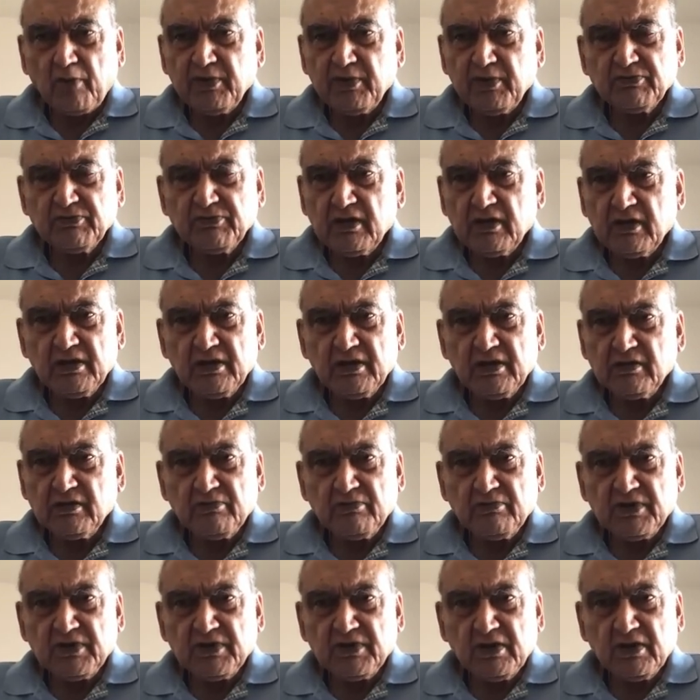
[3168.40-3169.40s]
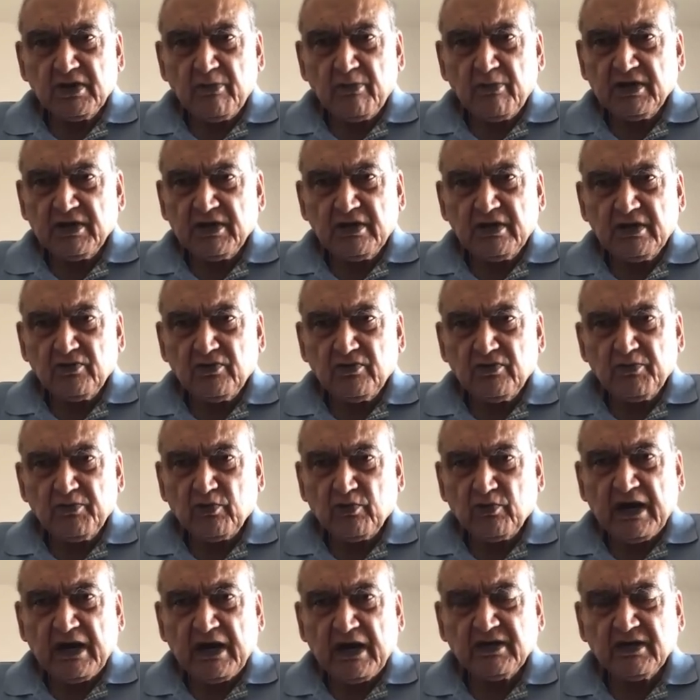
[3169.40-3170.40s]
Problems are, I
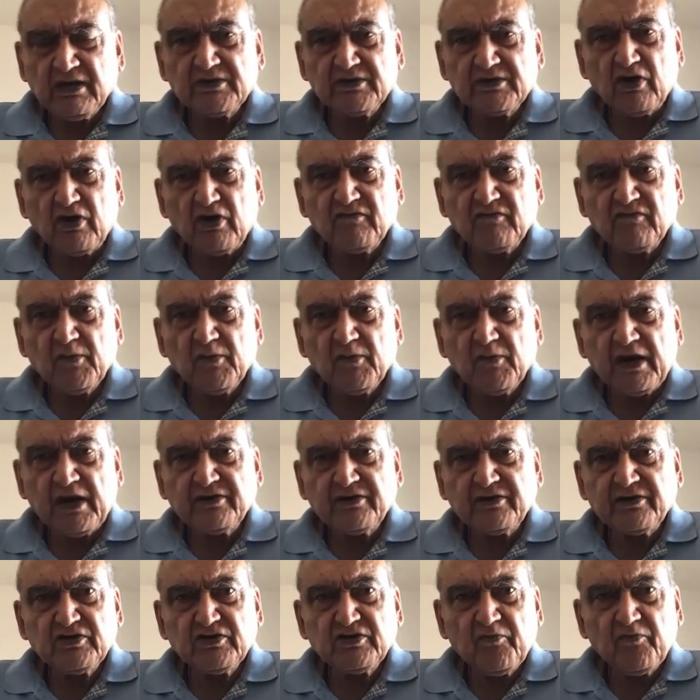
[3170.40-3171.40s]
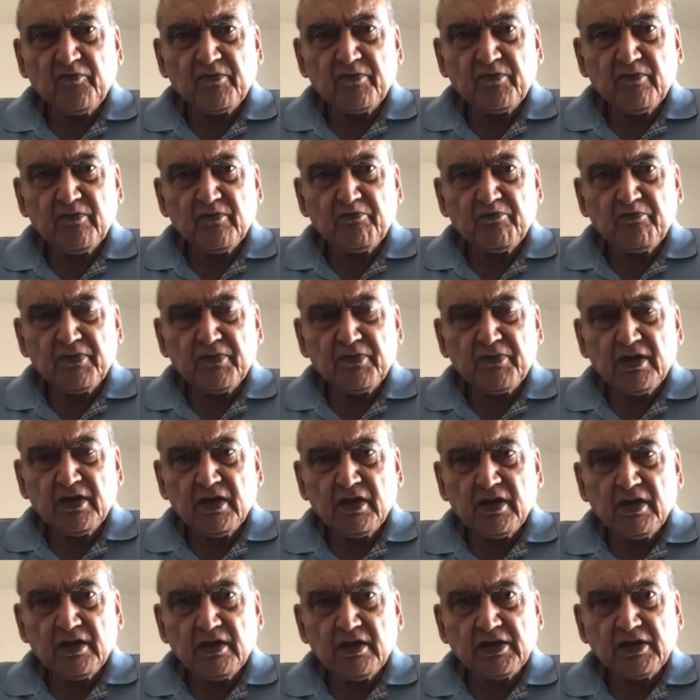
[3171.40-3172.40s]
mean, you can't solve the countries of
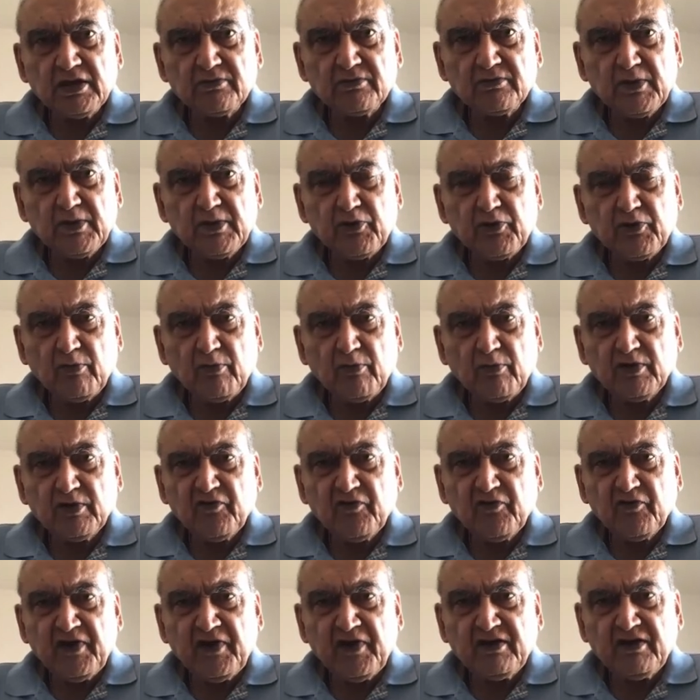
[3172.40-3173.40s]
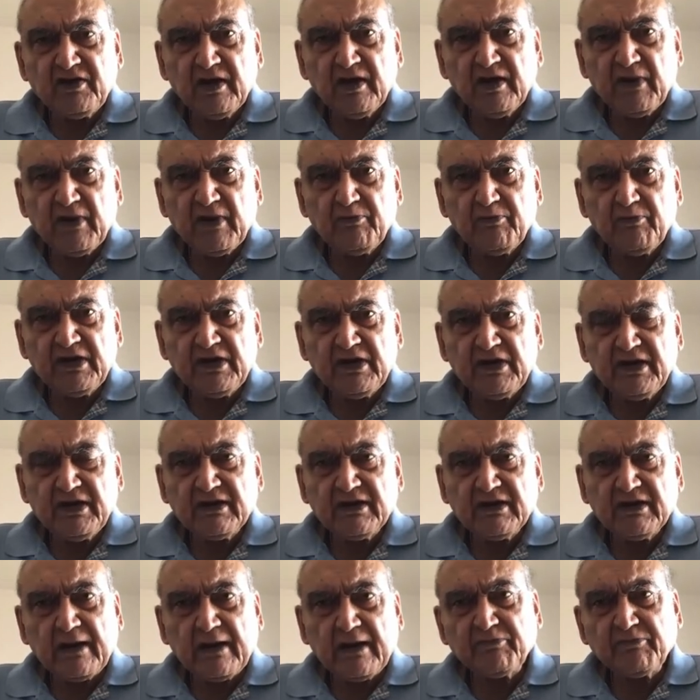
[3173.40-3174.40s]
the problem of India by
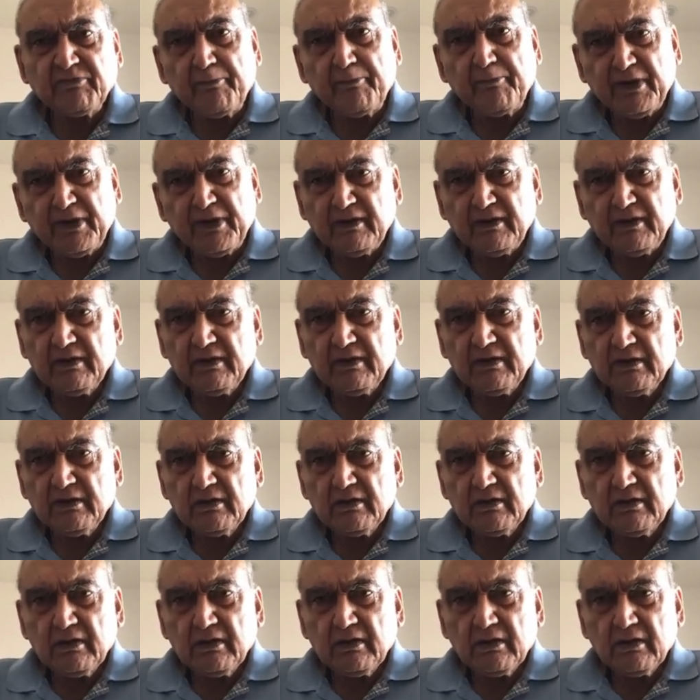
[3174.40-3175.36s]
building a Ram temple.